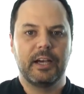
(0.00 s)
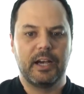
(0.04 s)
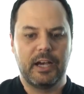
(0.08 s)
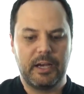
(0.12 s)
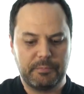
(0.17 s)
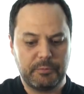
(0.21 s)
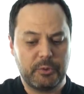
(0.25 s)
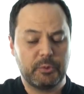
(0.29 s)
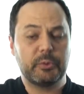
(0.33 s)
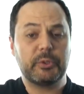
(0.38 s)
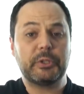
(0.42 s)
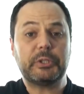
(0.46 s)

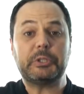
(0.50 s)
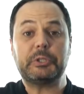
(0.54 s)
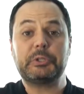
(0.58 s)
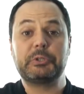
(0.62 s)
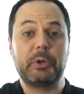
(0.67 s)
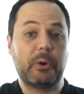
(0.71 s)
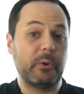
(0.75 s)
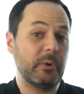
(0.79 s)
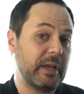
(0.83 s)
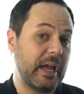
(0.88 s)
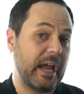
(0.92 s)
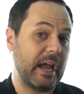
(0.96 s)
um, you really
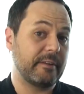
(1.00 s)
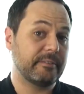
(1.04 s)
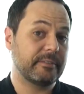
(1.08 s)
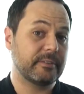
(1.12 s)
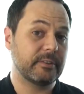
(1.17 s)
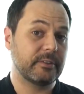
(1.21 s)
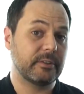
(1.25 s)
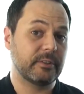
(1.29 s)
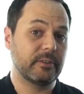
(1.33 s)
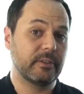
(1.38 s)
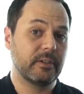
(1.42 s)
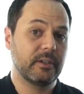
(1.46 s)
don't have
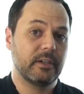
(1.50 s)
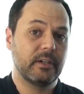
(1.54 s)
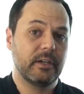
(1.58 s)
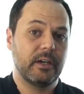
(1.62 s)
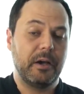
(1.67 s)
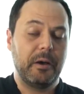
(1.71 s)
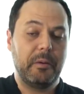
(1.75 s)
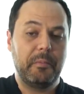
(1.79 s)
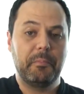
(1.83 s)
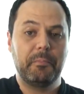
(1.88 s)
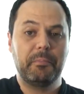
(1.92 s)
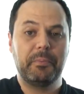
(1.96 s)
to,
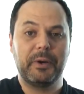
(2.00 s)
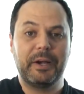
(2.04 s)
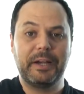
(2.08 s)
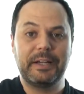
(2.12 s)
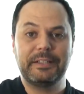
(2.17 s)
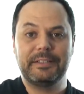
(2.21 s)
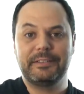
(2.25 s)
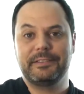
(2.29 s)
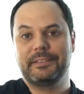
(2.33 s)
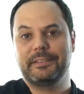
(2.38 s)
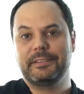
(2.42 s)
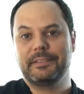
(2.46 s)

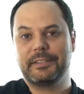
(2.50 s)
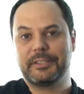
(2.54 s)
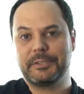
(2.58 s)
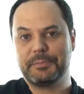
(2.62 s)
but the